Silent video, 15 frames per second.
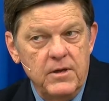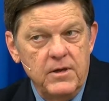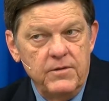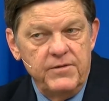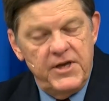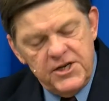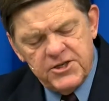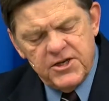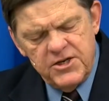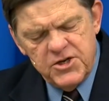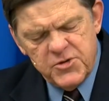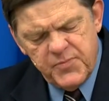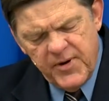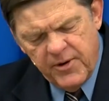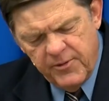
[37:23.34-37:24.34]
These
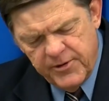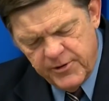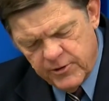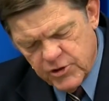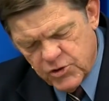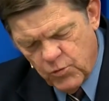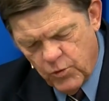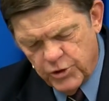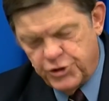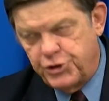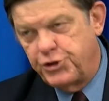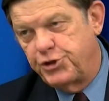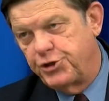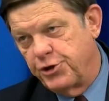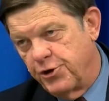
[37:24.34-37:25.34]
conspirators were
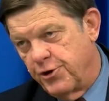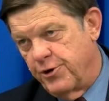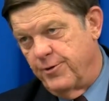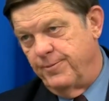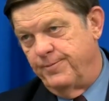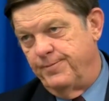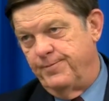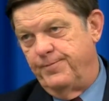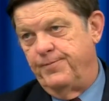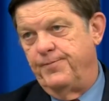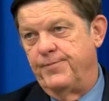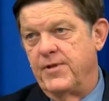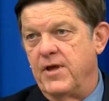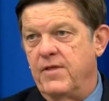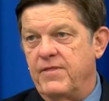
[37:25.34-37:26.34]
sure
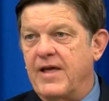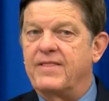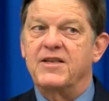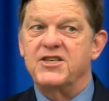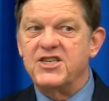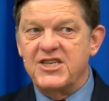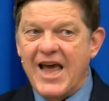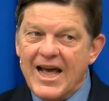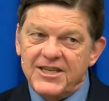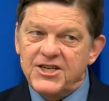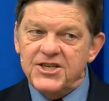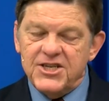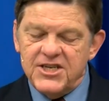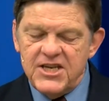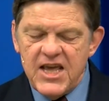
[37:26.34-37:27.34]
that the
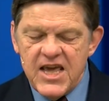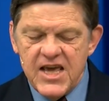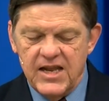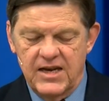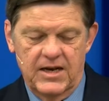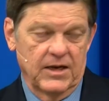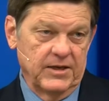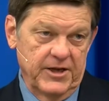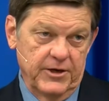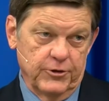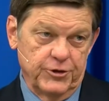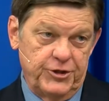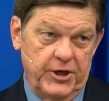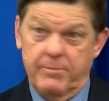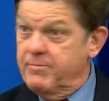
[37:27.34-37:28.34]
Sadducean
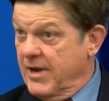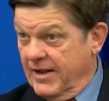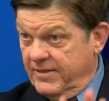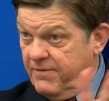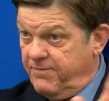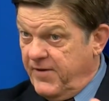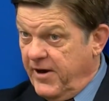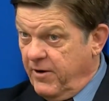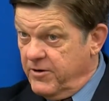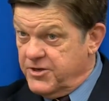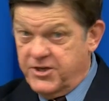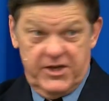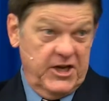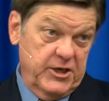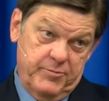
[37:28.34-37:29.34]
leadership, not the
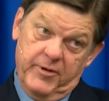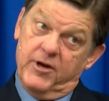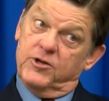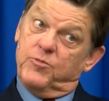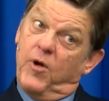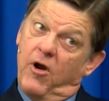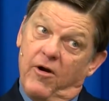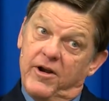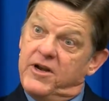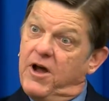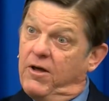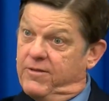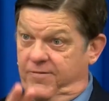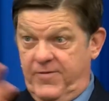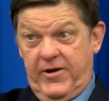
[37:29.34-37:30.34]
Pharisees, because we already
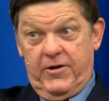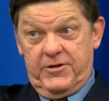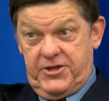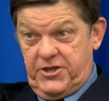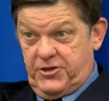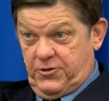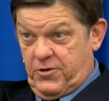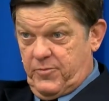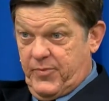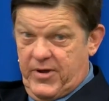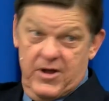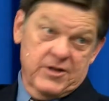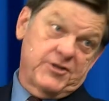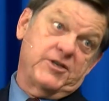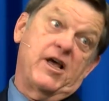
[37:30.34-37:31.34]
know the Pharisees are on
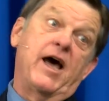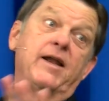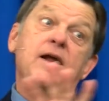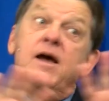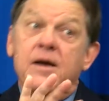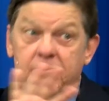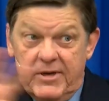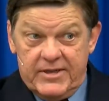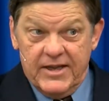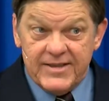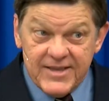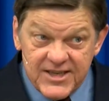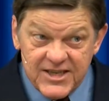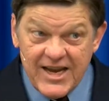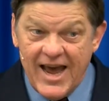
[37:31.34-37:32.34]
Paul's side, but that
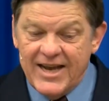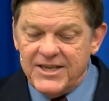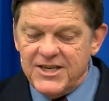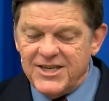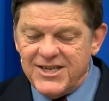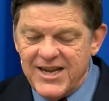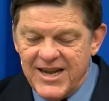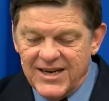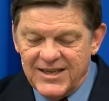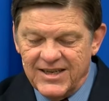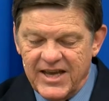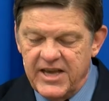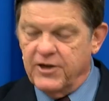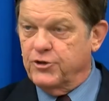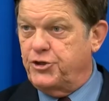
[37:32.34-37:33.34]
the Sadducean
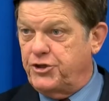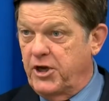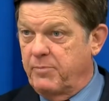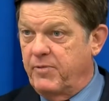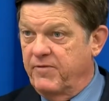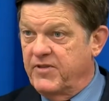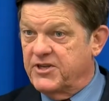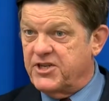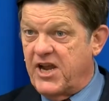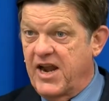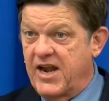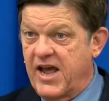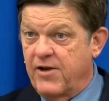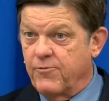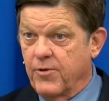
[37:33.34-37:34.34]
leadership of the
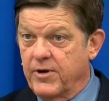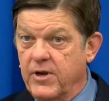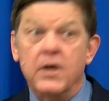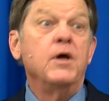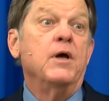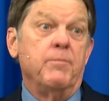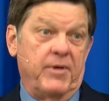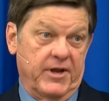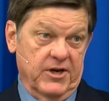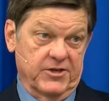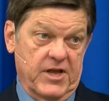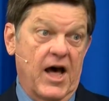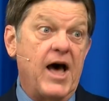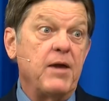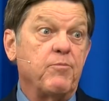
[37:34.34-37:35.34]
Sanhedrin, because
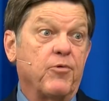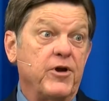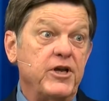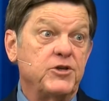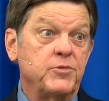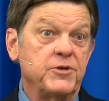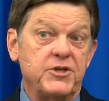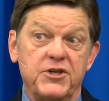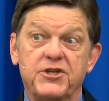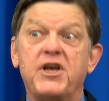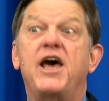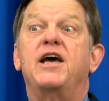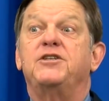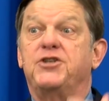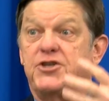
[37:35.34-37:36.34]
the high priest was a
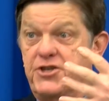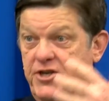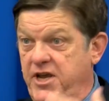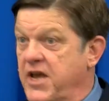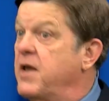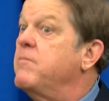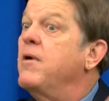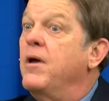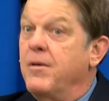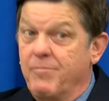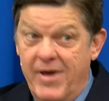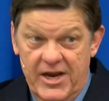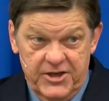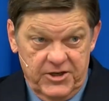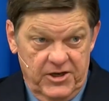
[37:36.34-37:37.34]
Sadducee and
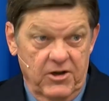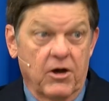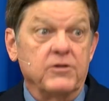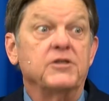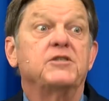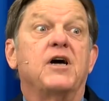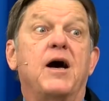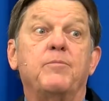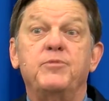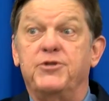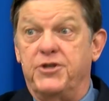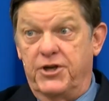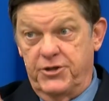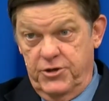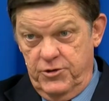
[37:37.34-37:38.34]
basically all the top
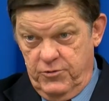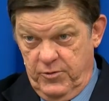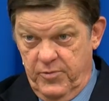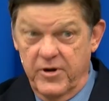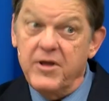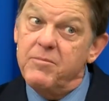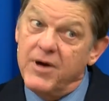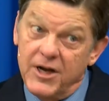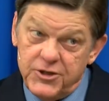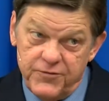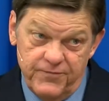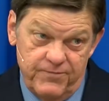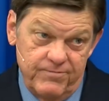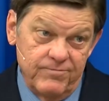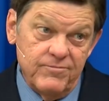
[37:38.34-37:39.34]
positions were pretty much
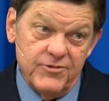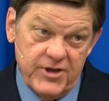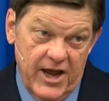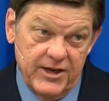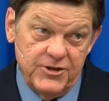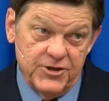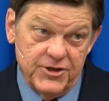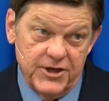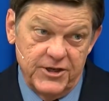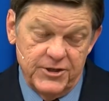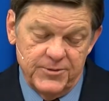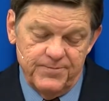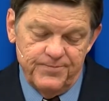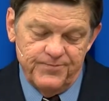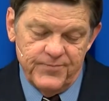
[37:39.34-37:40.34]

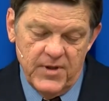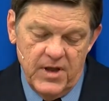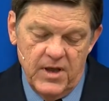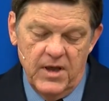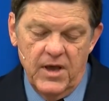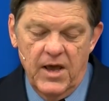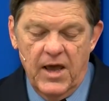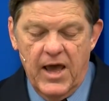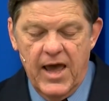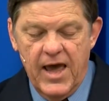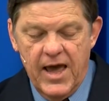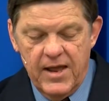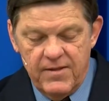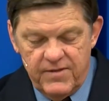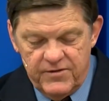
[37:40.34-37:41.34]
Sadducees.
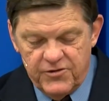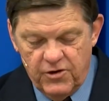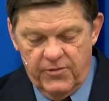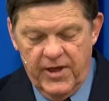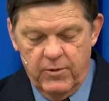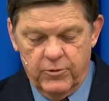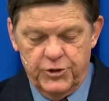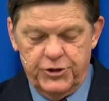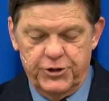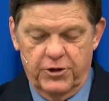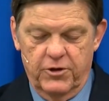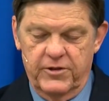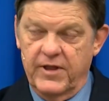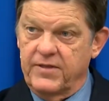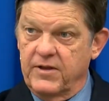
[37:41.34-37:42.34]
And so they were
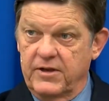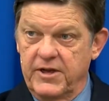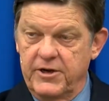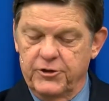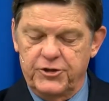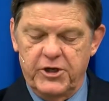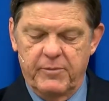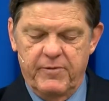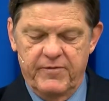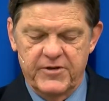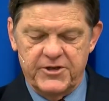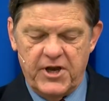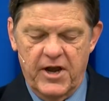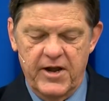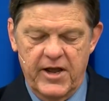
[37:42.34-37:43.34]
sure that the leadership of the
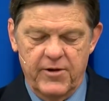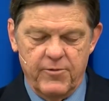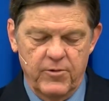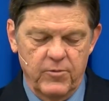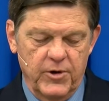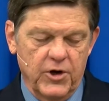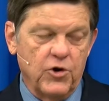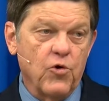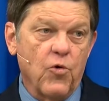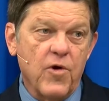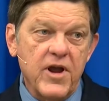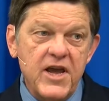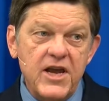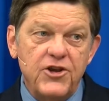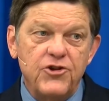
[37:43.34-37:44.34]
Sanhedrin would
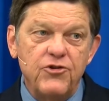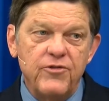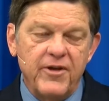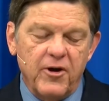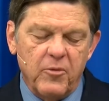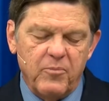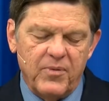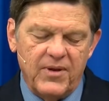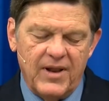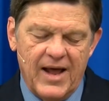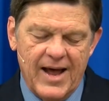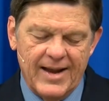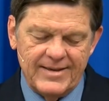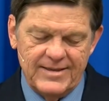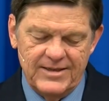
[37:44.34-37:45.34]
agree to their
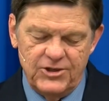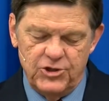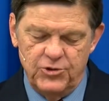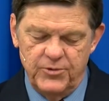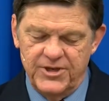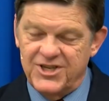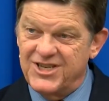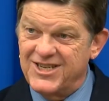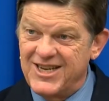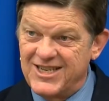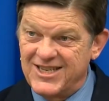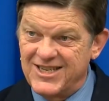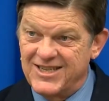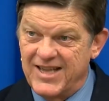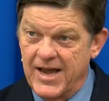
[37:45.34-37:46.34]
plot to
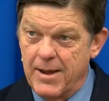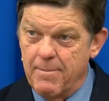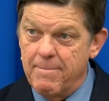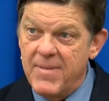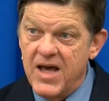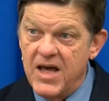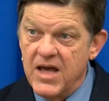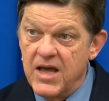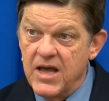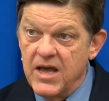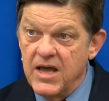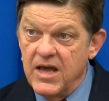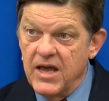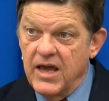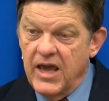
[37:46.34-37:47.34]
assist them
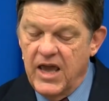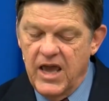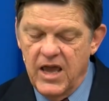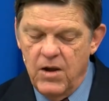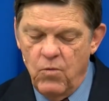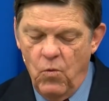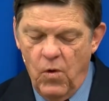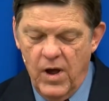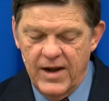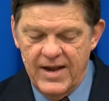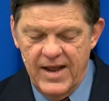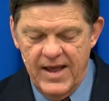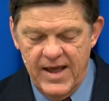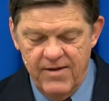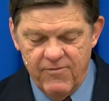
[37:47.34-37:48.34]
in
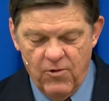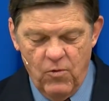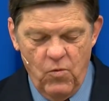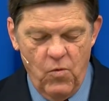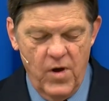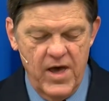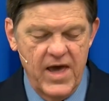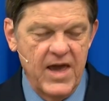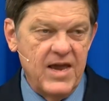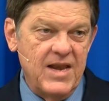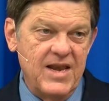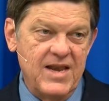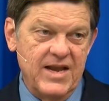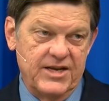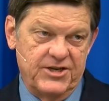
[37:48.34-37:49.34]
whatever way
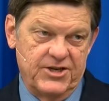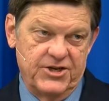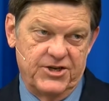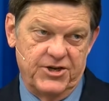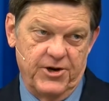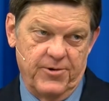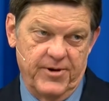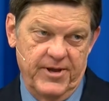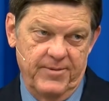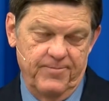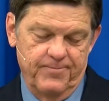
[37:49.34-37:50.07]
necessary,